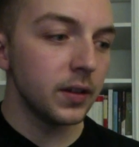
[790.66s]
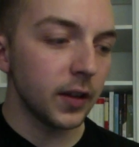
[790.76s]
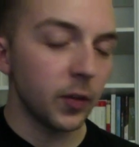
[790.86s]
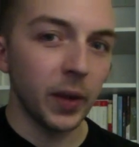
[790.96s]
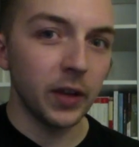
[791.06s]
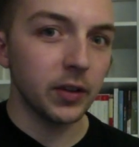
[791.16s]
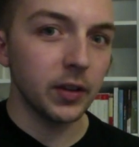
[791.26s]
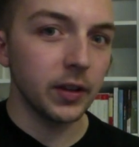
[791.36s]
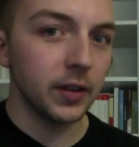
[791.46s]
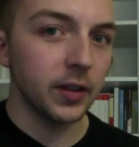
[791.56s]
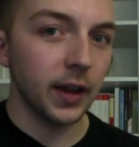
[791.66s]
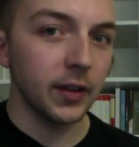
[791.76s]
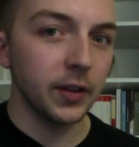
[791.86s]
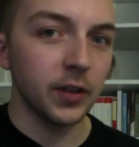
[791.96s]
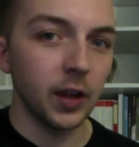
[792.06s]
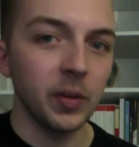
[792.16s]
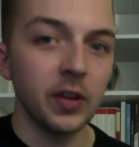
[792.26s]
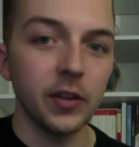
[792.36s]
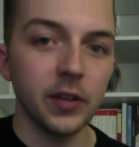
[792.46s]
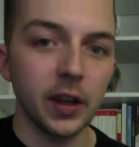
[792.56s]
basically exactly the same as
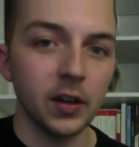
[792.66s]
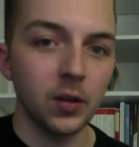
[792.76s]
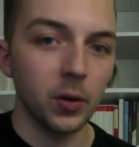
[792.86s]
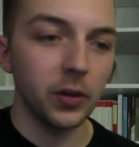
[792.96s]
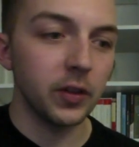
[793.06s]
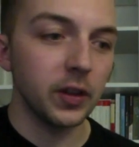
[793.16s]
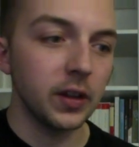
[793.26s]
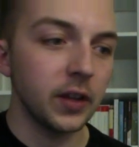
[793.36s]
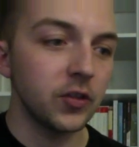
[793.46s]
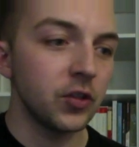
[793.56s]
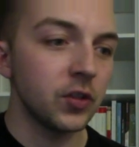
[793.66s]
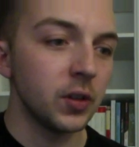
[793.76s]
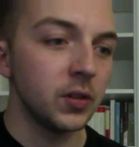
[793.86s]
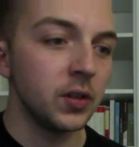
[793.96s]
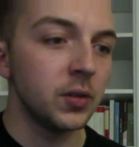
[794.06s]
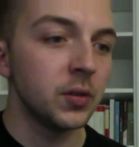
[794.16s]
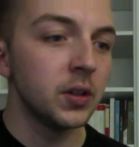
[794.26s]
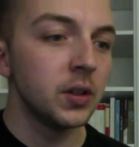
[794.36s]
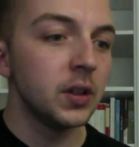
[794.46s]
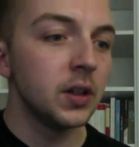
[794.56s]
that second chorus that I just showed you.
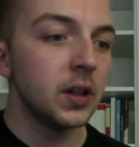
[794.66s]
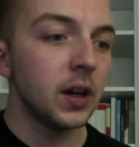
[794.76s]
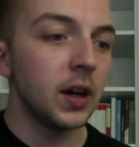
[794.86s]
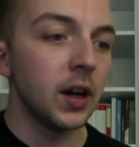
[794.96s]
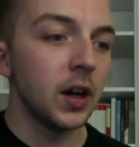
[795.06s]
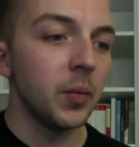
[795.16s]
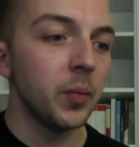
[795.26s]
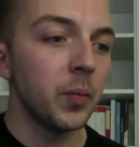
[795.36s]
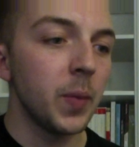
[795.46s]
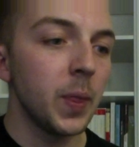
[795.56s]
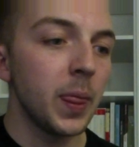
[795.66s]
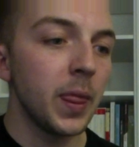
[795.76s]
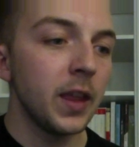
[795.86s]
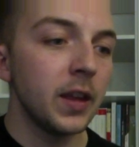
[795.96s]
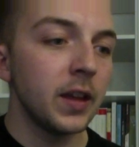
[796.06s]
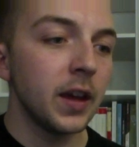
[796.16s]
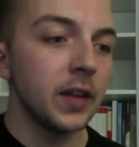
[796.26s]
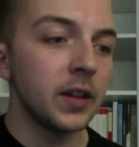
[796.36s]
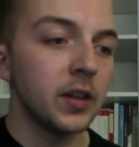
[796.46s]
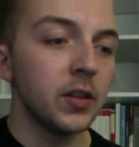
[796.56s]
And
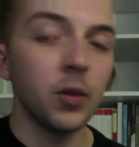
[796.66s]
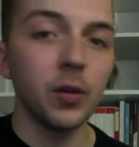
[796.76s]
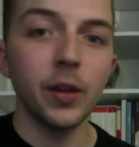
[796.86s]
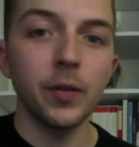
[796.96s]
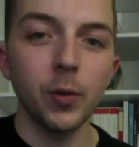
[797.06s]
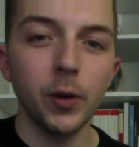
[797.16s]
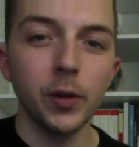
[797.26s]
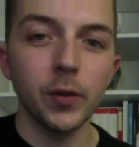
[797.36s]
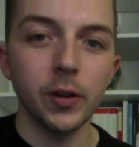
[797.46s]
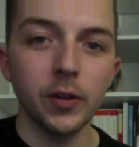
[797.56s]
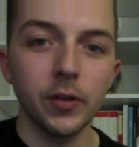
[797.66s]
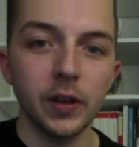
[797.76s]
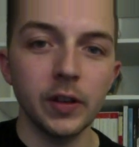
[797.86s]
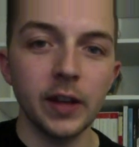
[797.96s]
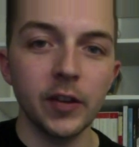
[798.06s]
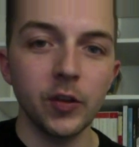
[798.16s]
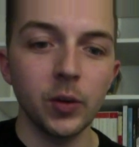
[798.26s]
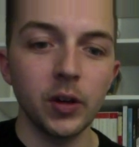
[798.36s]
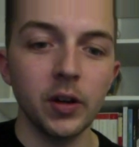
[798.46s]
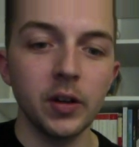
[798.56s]
then you go into the 4th verse, and that's
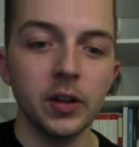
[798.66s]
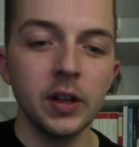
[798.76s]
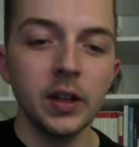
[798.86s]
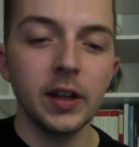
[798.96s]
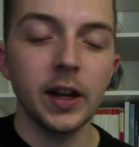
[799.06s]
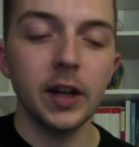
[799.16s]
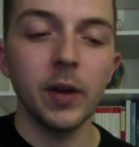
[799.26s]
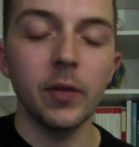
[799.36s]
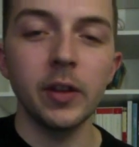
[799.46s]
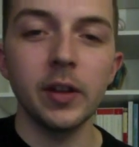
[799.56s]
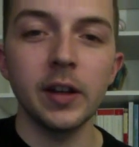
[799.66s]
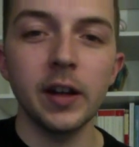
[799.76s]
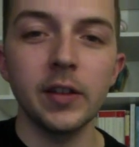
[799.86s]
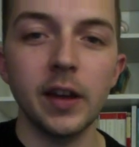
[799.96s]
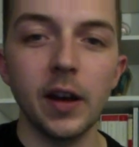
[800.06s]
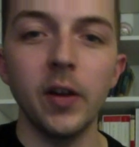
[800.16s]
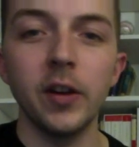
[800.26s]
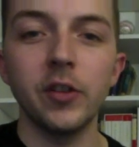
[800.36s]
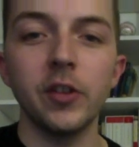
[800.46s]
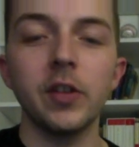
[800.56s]
where kind of everything cuts out, and
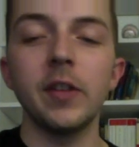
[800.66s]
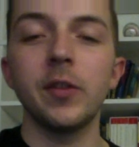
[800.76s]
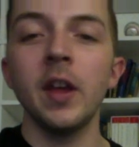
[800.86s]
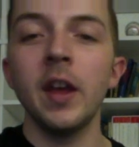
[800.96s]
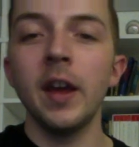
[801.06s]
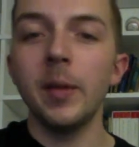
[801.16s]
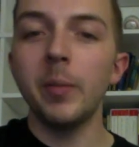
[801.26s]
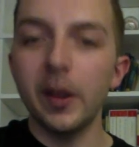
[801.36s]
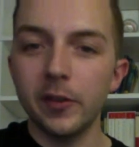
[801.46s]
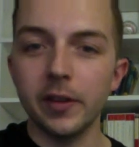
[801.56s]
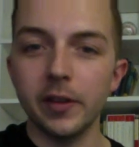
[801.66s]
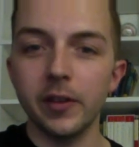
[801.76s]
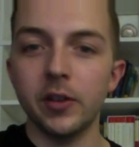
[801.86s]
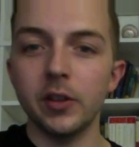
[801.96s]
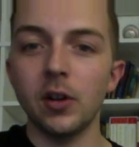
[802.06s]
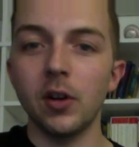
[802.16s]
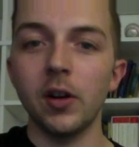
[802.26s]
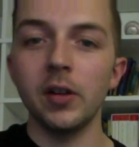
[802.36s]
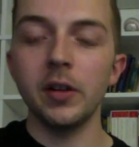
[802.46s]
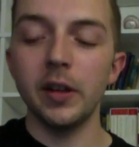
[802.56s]
it's basically the
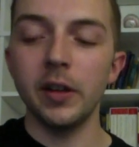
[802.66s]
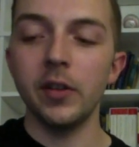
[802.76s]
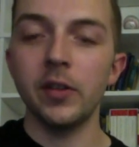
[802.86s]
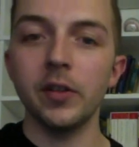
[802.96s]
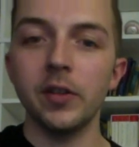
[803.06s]
sitar is